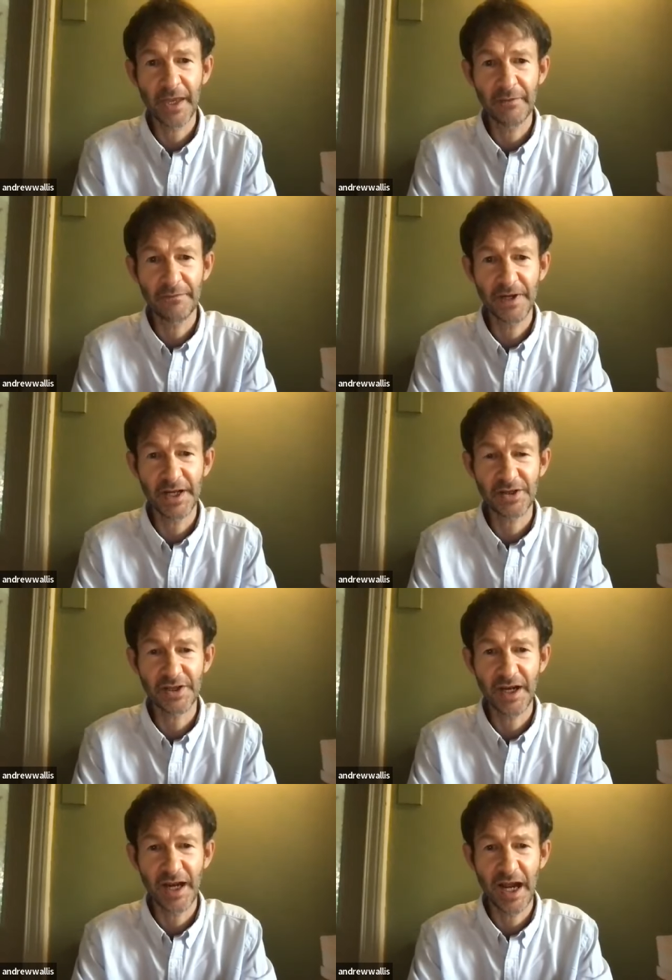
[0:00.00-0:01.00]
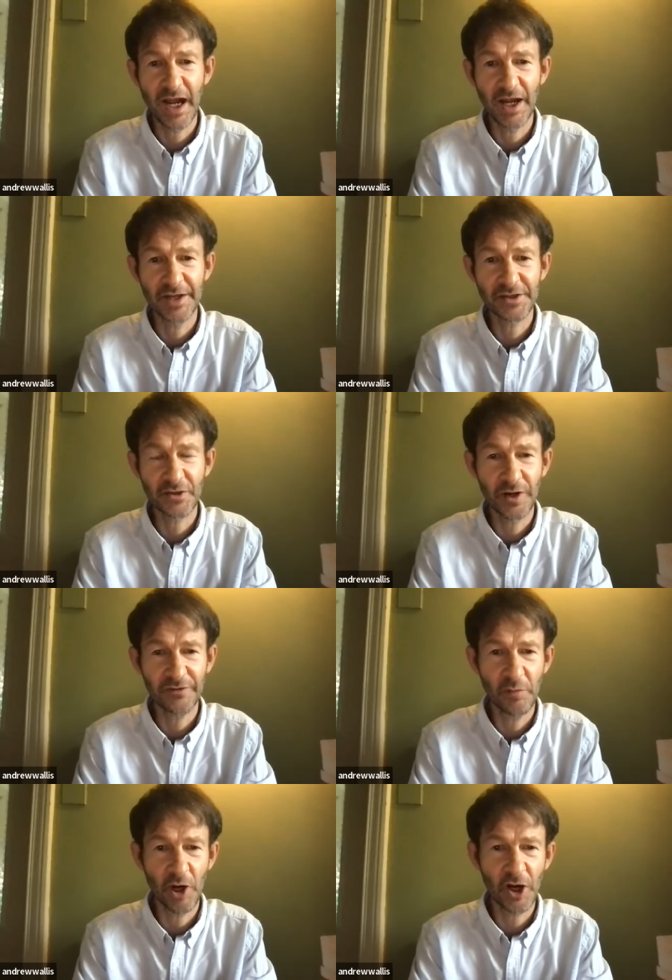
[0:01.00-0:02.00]
finished. It's quite
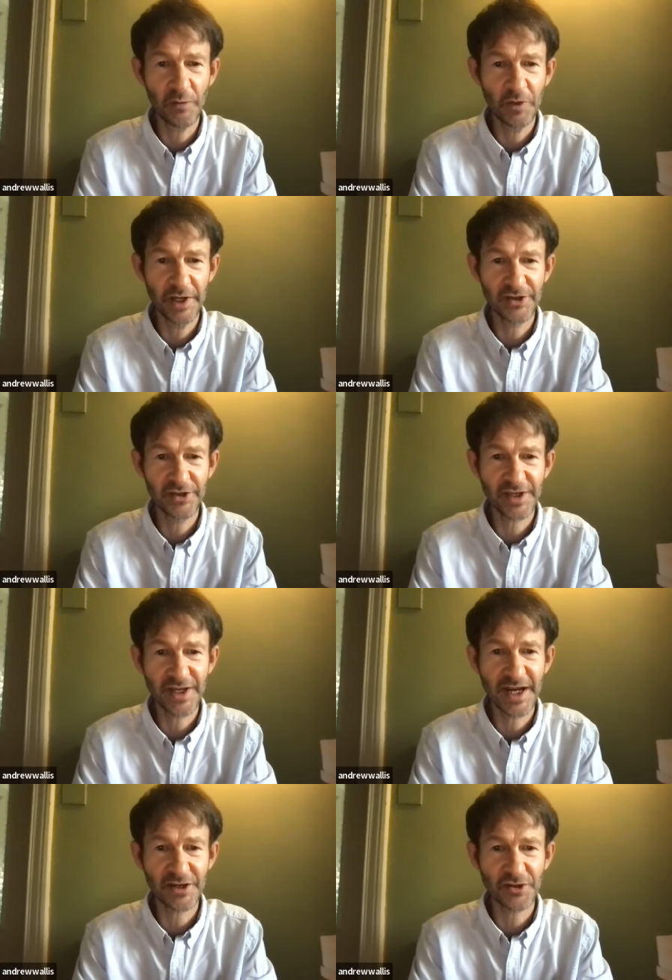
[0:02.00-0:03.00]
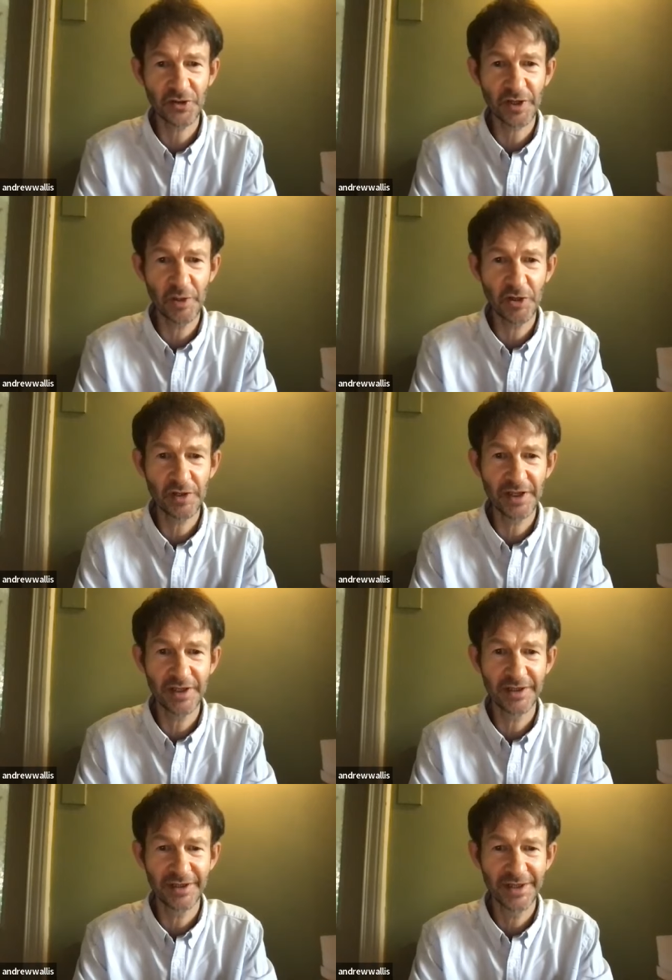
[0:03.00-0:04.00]
remarkable the international
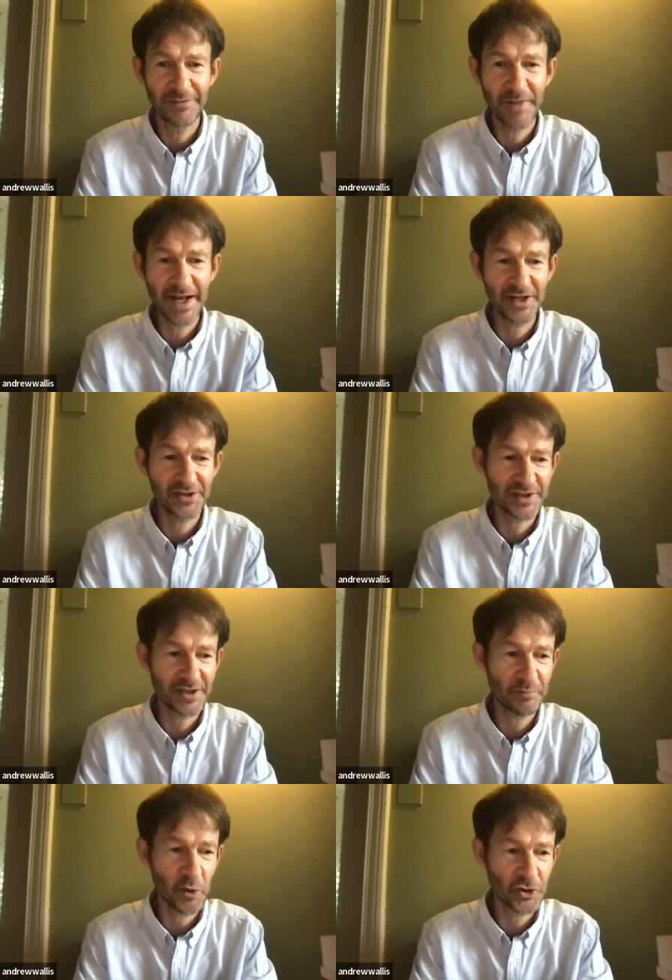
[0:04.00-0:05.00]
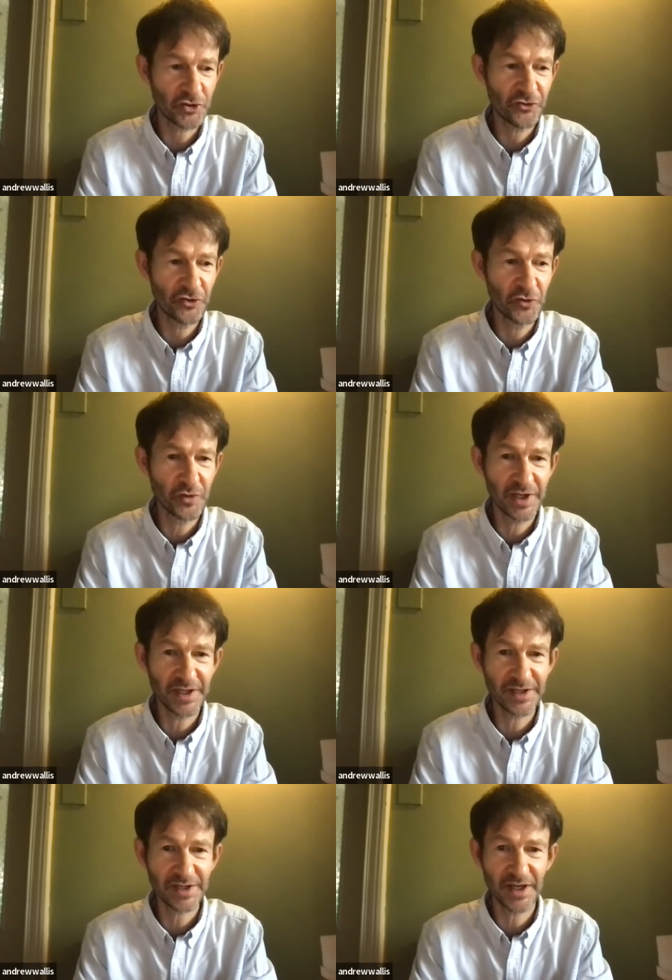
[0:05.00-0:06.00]
community managed to push through
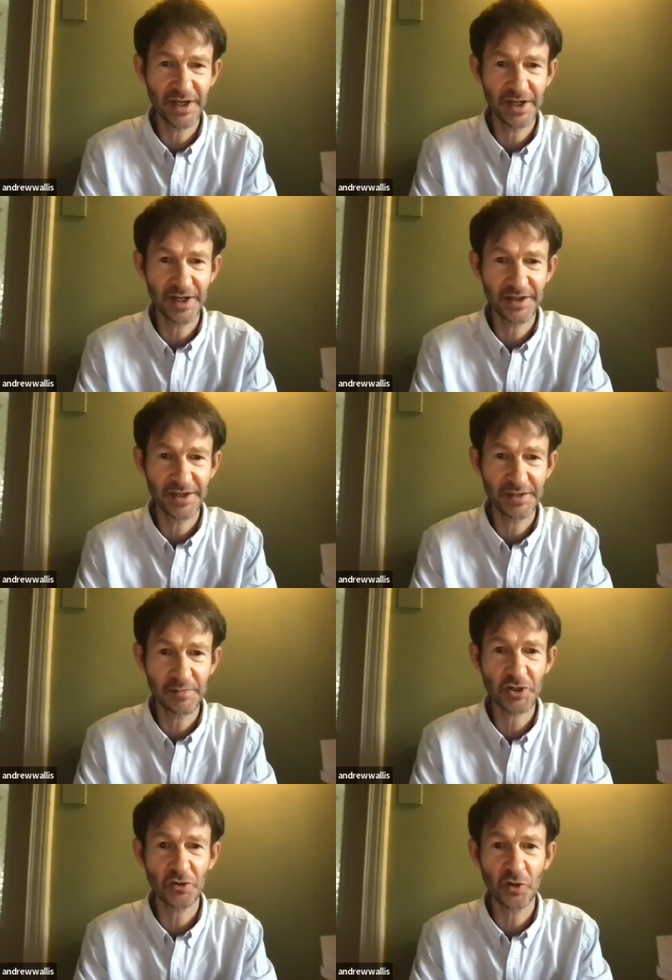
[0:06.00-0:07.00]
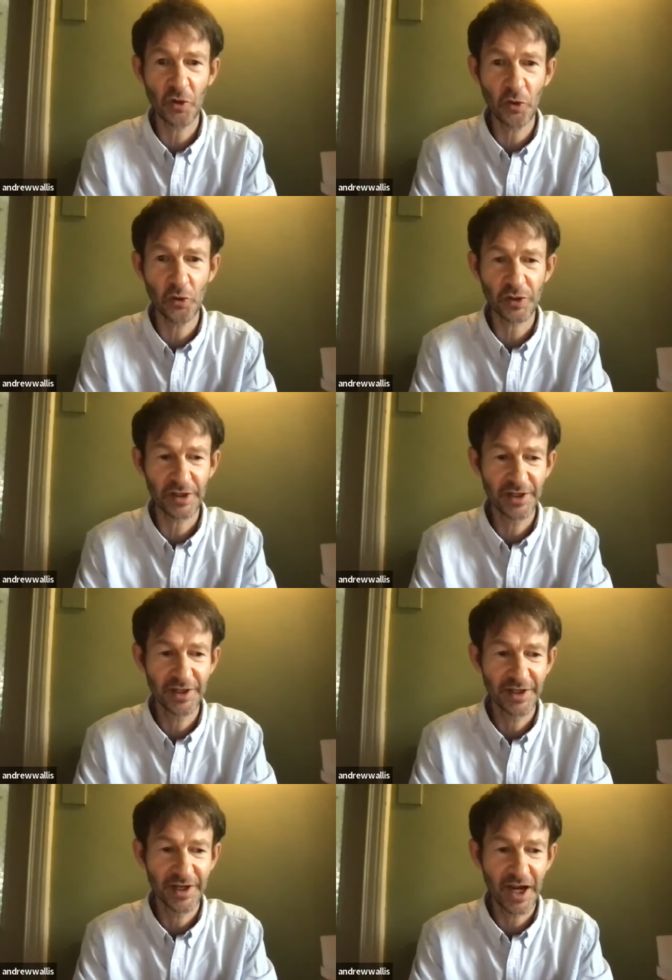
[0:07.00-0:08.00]
this, this special court
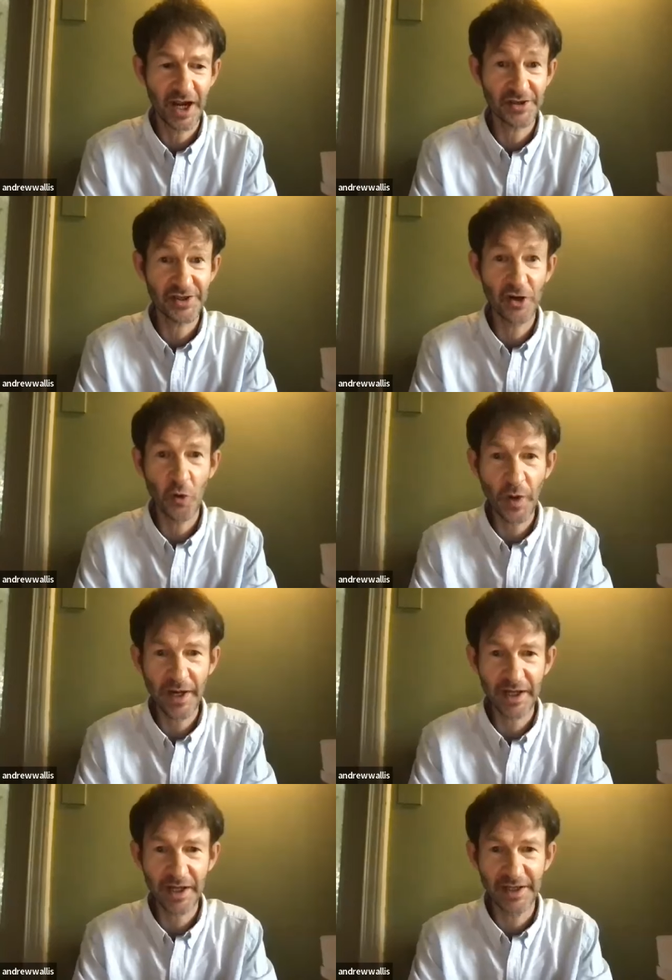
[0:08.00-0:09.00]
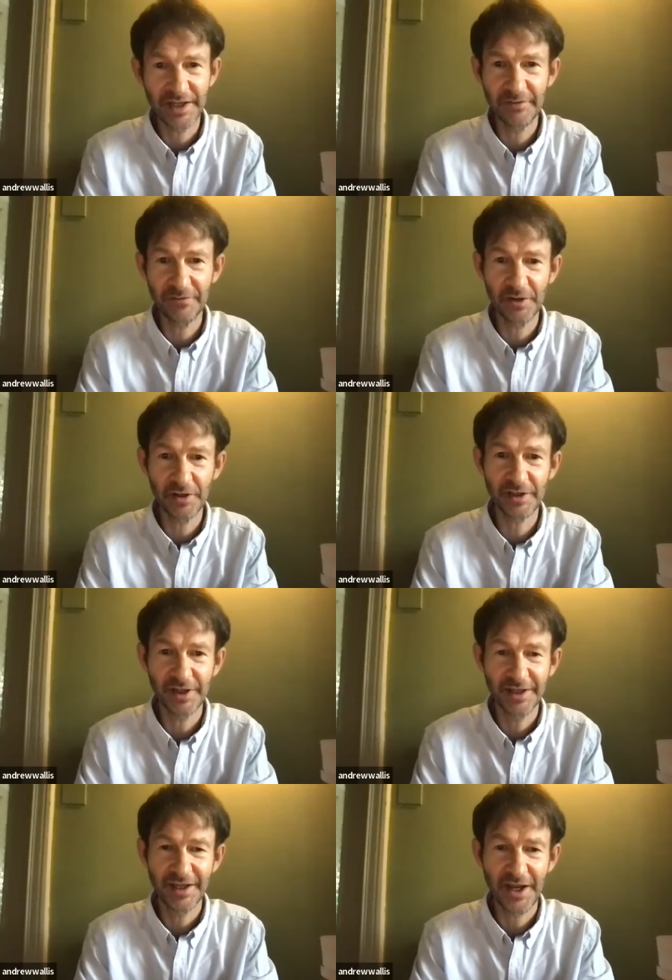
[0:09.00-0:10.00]
so quickly, given
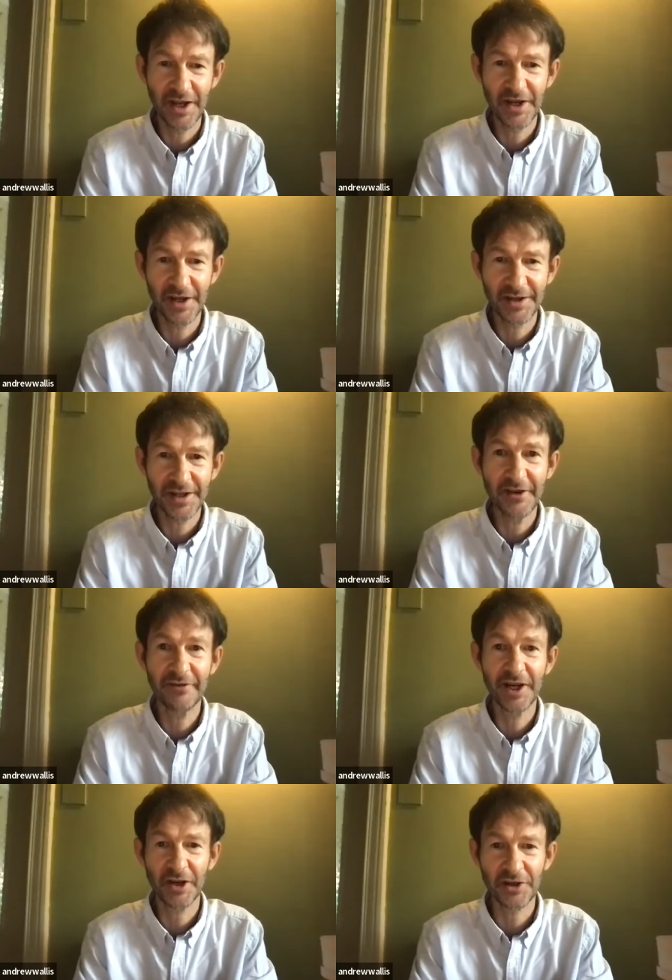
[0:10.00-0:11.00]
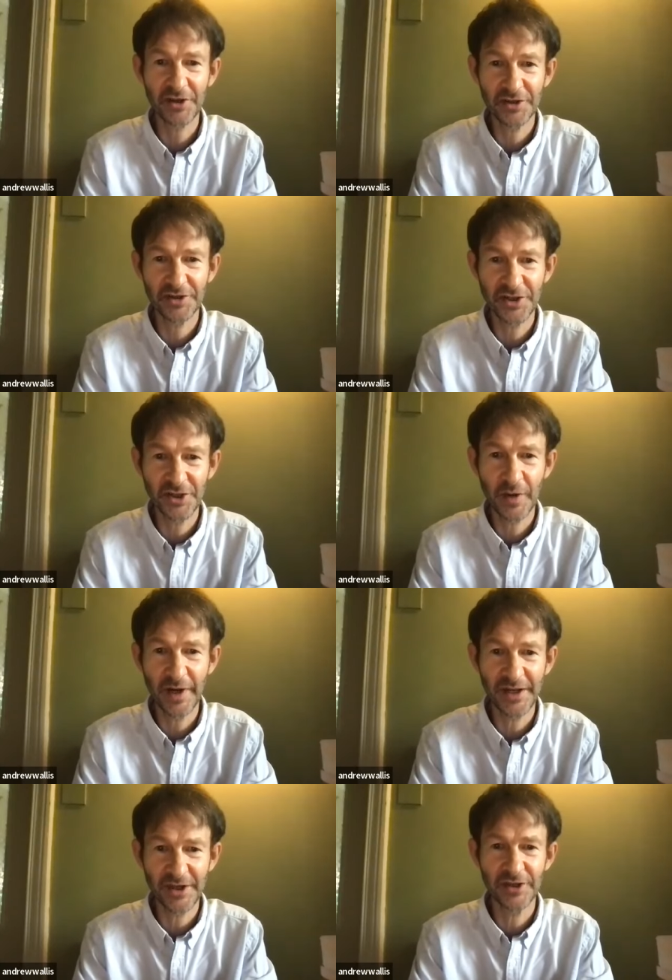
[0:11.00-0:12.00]
their reluctance to do
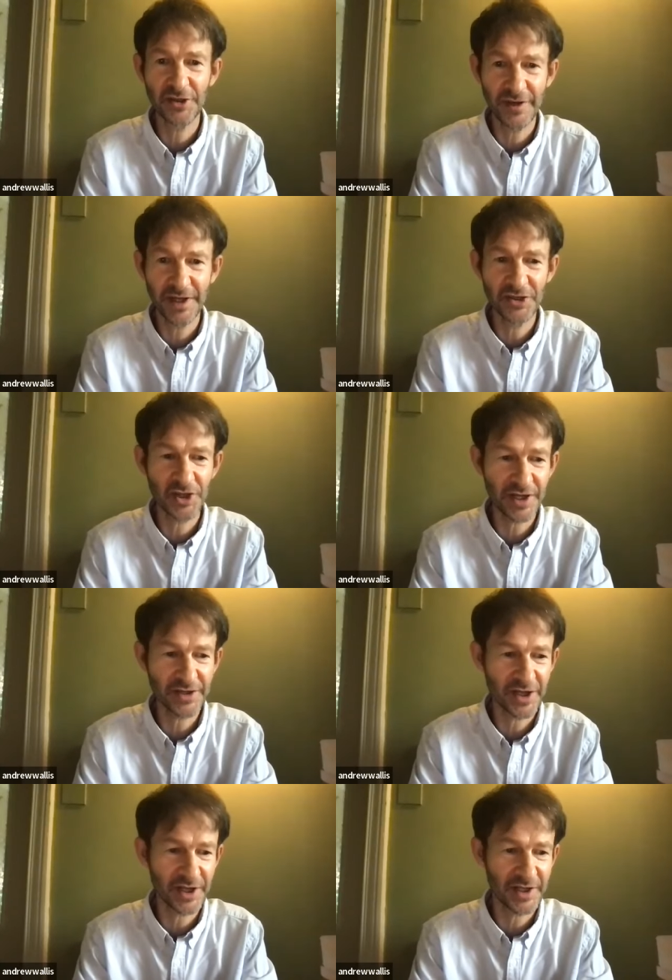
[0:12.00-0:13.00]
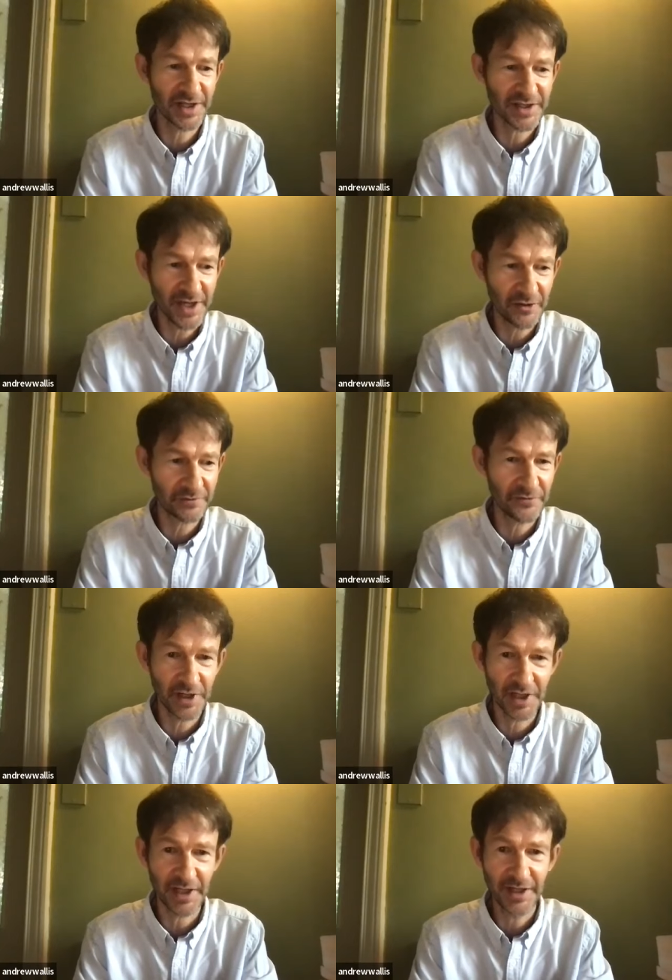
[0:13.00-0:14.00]
anything during the genocide itself,
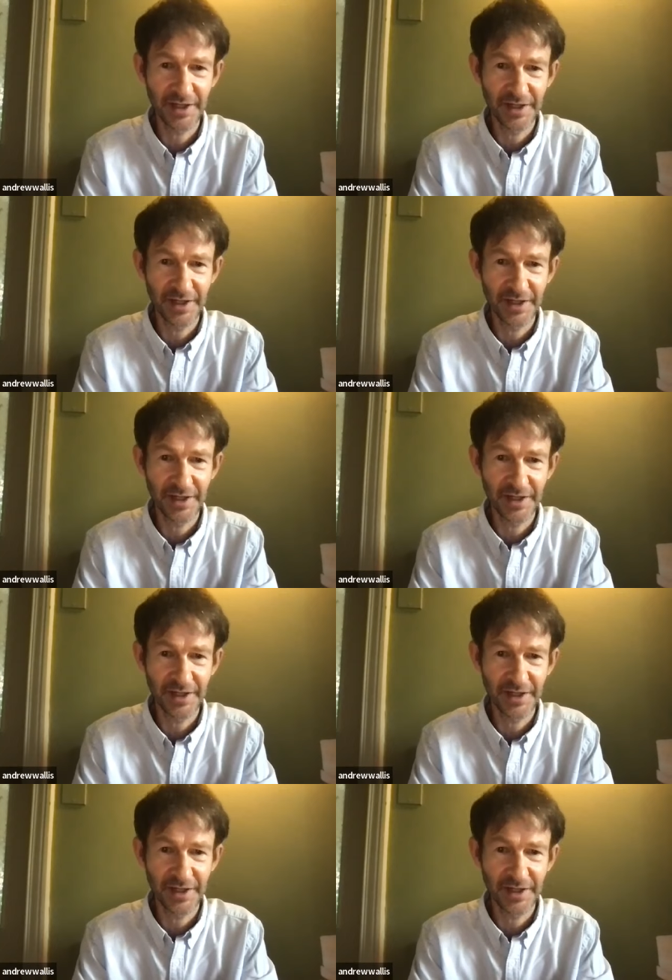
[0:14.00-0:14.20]
really.